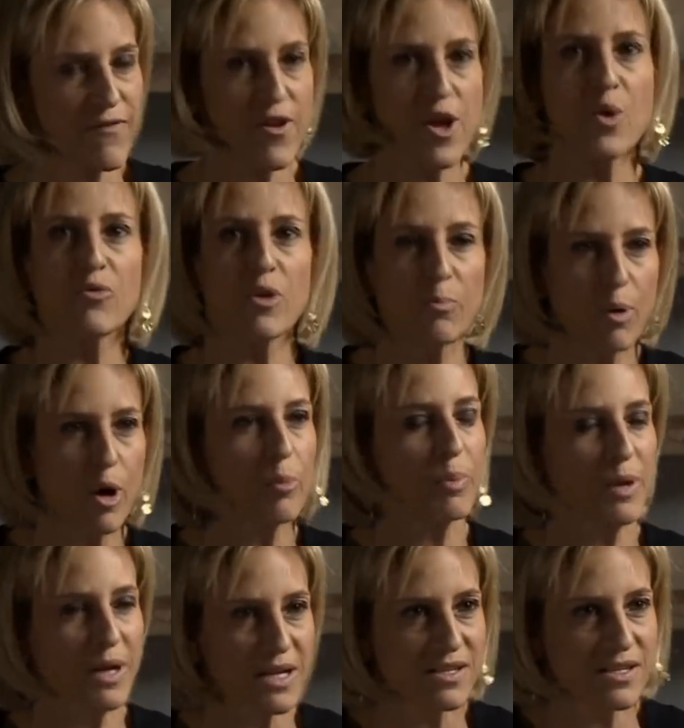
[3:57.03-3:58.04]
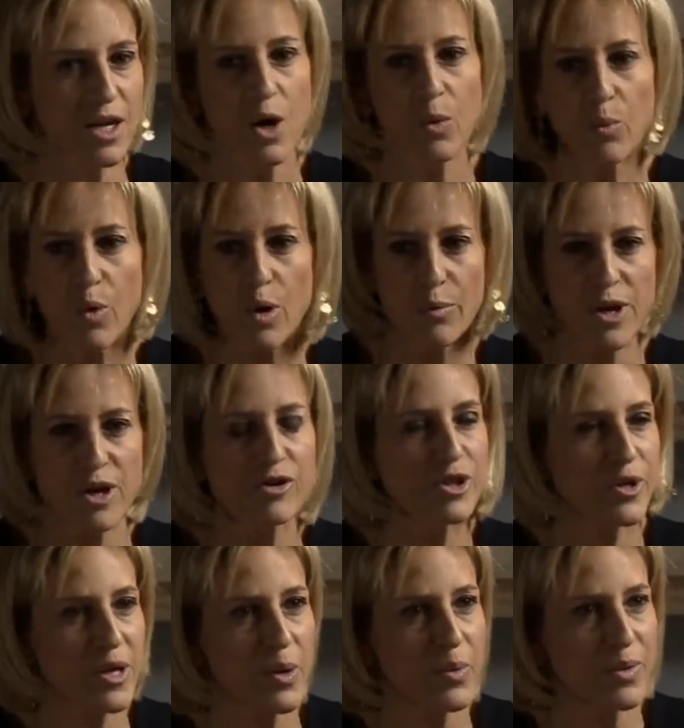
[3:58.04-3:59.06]
If you were a populist, what were
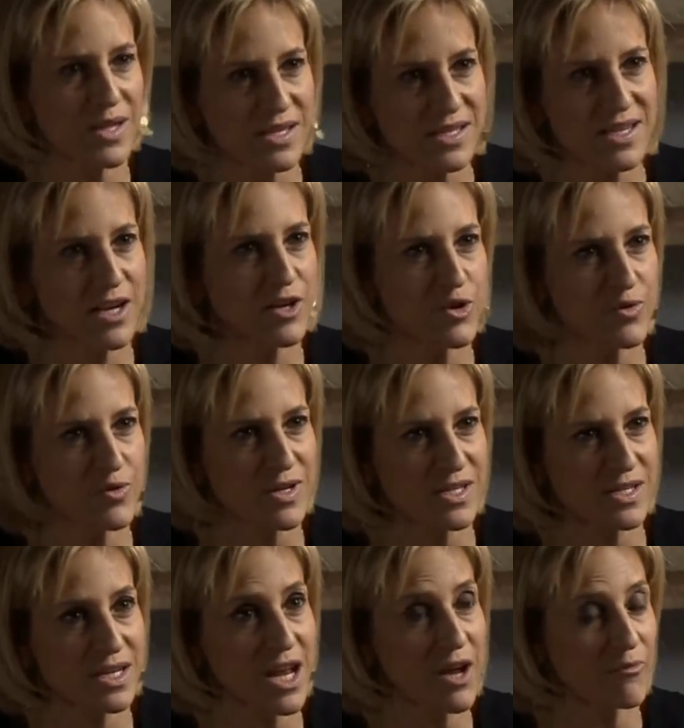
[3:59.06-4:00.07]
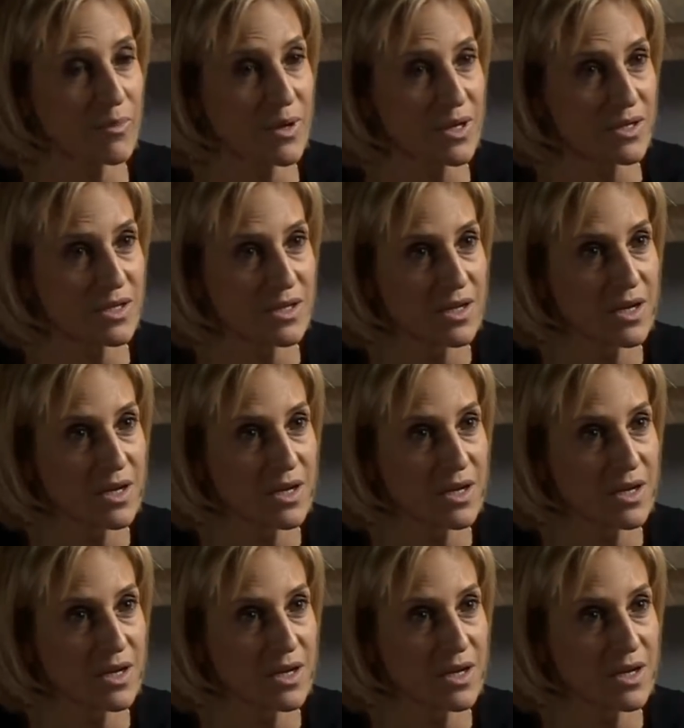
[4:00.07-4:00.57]
you doing with a centrist I government?